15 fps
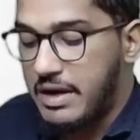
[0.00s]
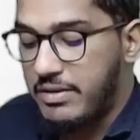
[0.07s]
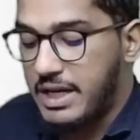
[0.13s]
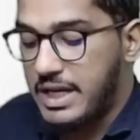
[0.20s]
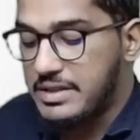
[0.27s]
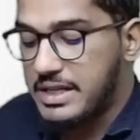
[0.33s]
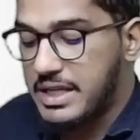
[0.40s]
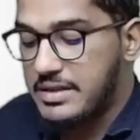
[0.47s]

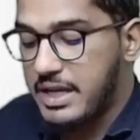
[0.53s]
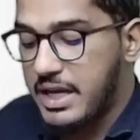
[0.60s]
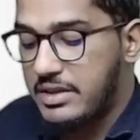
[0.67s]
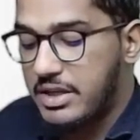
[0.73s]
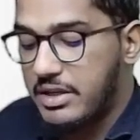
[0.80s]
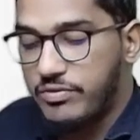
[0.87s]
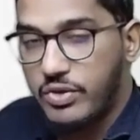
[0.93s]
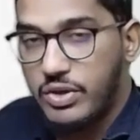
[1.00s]
Whereas SAE
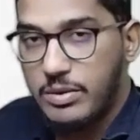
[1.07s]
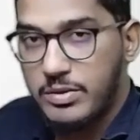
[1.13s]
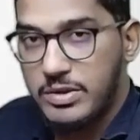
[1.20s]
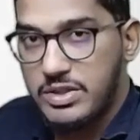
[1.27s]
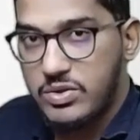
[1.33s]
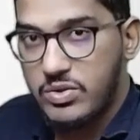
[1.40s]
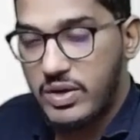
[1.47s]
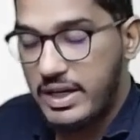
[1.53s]

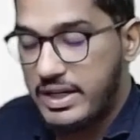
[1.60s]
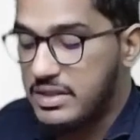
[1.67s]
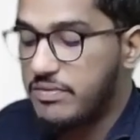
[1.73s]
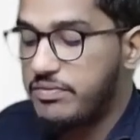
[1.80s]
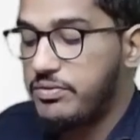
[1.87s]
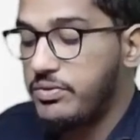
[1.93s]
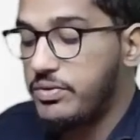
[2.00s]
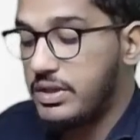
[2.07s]
3400,
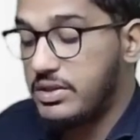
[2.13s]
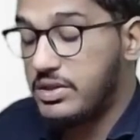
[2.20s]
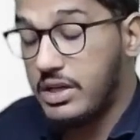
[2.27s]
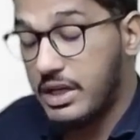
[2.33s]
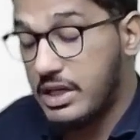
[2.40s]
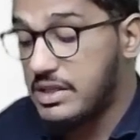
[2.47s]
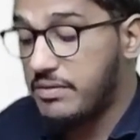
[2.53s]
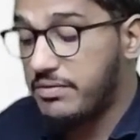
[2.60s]

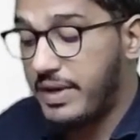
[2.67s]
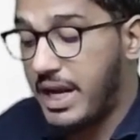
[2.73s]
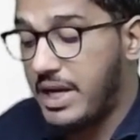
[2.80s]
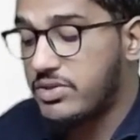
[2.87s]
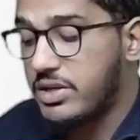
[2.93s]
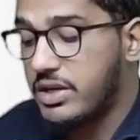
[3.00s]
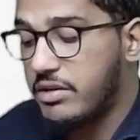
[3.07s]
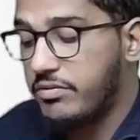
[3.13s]
it is a
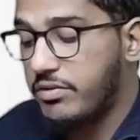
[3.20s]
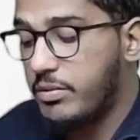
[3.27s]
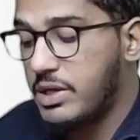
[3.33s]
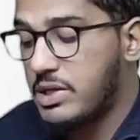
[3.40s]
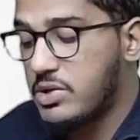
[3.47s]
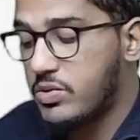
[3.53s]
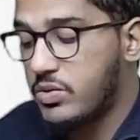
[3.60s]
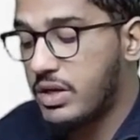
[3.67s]
financial
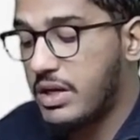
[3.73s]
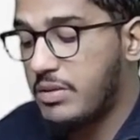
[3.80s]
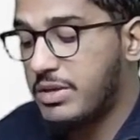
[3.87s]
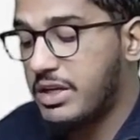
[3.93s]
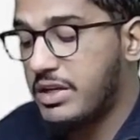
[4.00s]
information only,